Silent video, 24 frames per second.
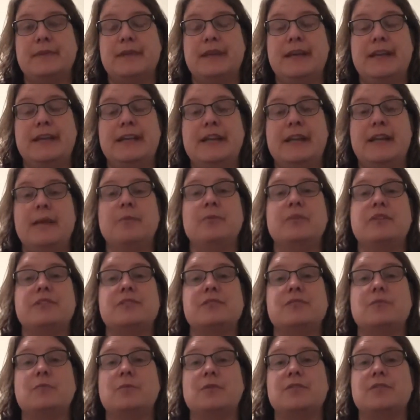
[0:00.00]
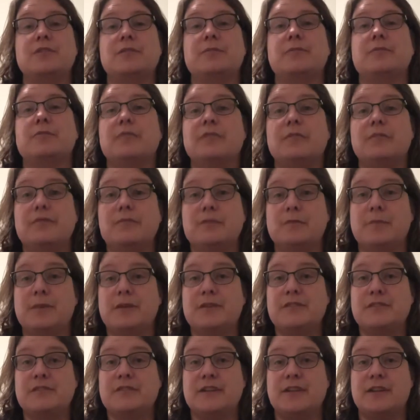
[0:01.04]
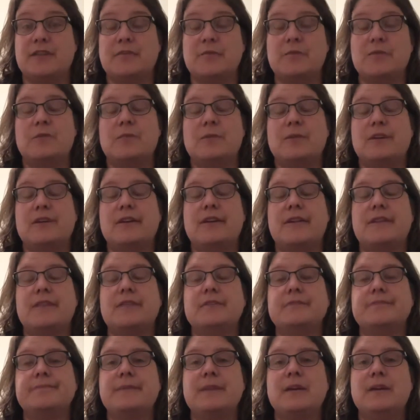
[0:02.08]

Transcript: It enabled us to worship for a few months together with one another.